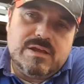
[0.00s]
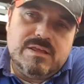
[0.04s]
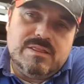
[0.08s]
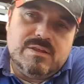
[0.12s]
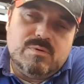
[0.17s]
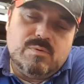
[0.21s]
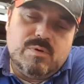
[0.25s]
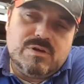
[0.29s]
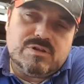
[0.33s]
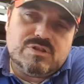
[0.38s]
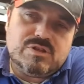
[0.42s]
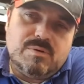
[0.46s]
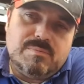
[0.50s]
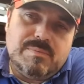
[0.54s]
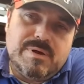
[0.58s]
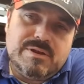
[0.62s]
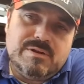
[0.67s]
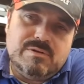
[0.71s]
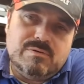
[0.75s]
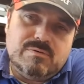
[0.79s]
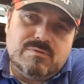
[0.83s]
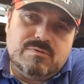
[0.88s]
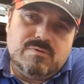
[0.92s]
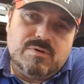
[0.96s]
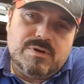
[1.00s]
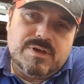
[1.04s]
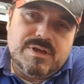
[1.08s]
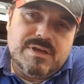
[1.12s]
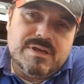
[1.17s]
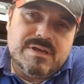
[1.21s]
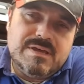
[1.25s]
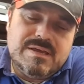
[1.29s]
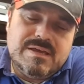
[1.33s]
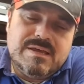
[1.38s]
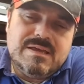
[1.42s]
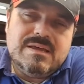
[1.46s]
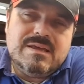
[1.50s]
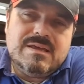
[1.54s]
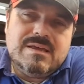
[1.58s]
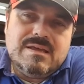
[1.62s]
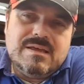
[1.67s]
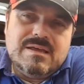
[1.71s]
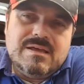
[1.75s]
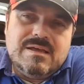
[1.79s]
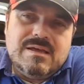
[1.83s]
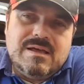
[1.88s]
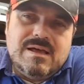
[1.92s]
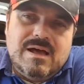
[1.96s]
in the workshop manual for you
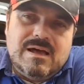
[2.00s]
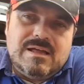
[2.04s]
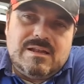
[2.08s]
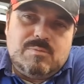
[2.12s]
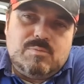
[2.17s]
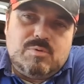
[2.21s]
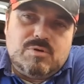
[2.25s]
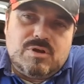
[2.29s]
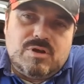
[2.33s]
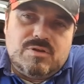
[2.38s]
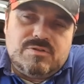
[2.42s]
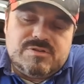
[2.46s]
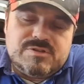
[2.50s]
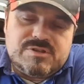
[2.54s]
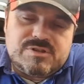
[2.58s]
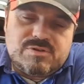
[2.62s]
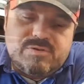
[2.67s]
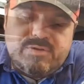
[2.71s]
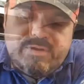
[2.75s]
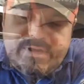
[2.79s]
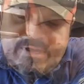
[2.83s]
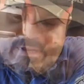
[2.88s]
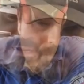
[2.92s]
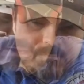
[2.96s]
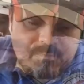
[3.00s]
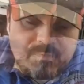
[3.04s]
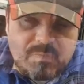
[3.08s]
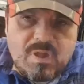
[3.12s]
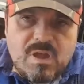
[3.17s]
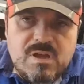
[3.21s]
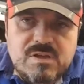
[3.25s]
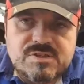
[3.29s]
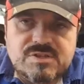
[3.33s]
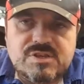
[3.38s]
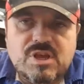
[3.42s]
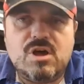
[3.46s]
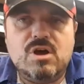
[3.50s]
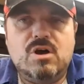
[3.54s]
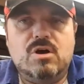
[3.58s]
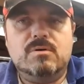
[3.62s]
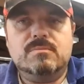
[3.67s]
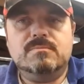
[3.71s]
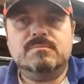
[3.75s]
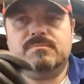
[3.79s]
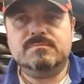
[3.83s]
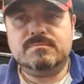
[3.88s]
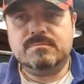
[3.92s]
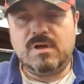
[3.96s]
and I'll put it on the screen. So
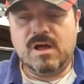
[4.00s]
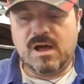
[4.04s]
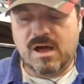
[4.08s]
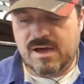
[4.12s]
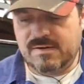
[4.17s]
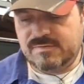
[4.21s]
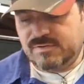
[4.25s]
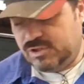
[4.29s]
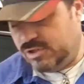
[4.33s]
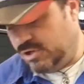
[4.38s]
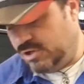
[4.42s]
I've